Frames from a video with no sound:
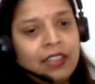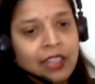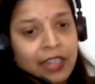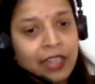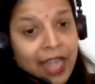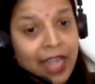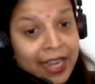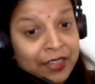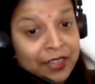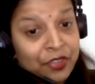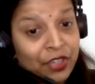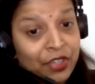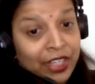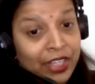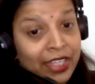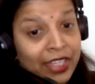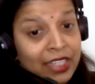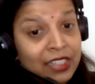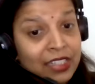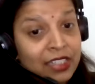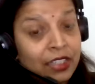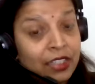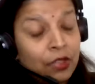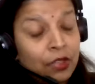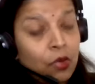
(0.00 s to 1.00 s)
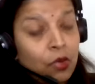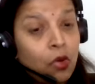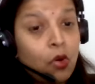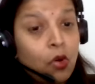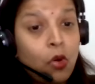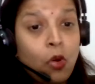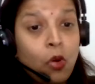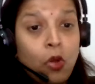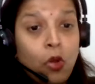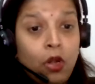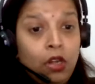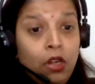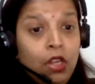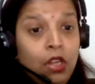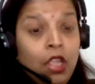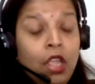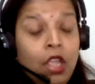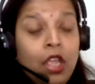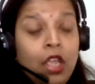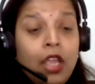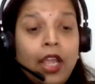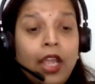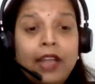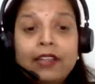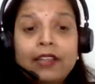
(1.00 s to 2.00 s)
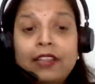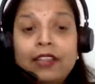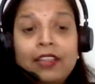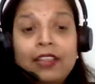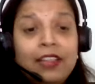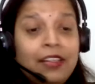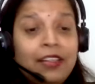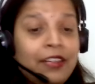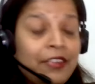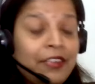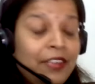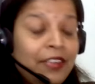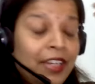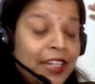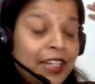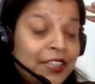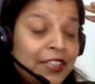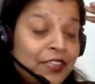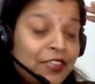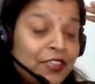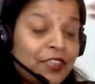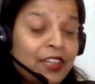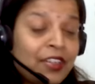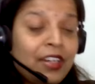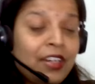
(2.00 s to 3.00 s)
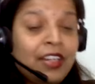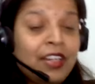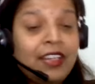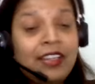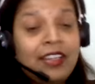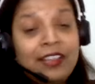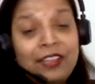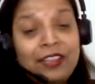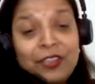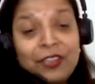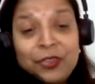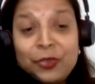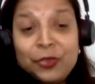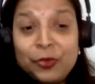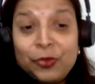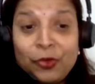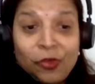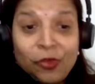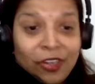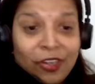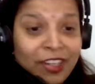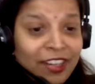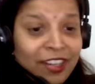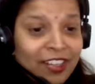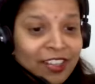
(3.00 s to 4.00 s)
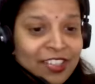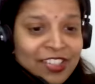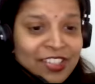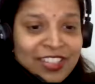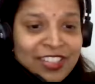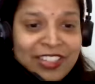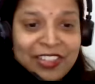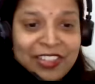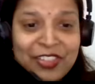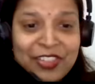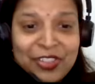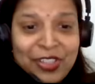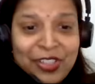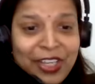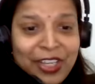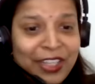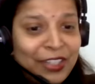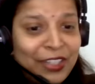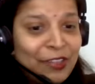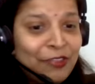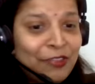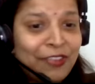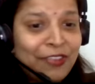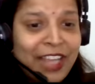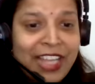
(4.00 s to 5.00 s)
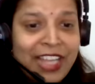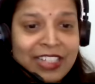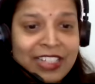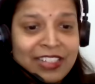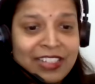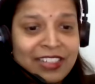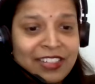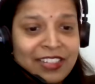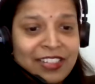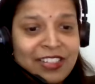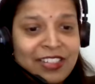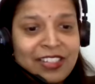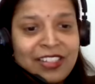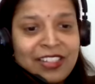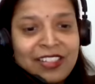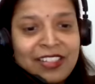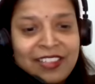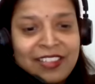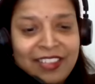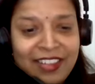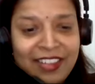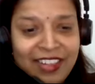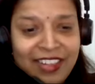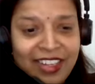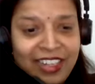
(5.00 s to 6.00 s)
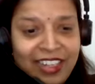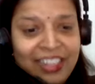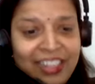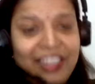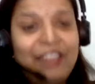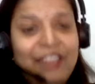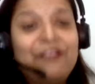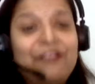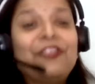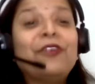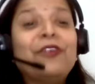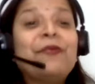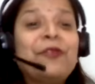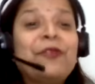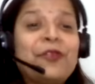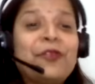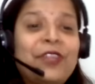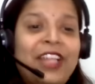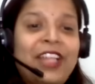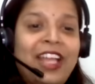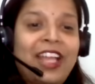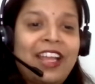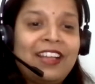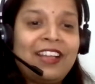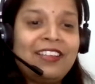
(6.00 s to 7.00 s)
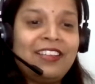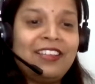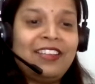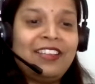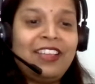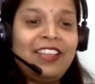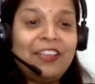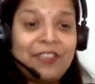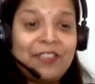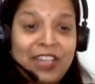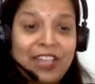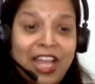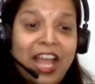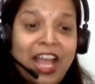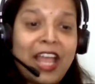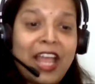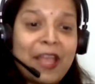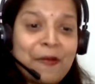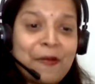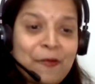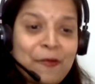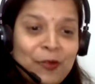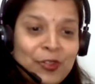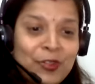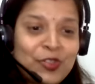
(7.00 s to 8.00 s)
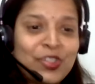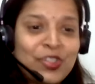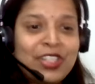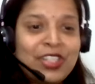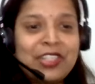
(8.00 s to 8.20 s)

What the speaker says: nitric acid, all. And they are literally, do not touch such kind of acids directly from your hand. Even I am also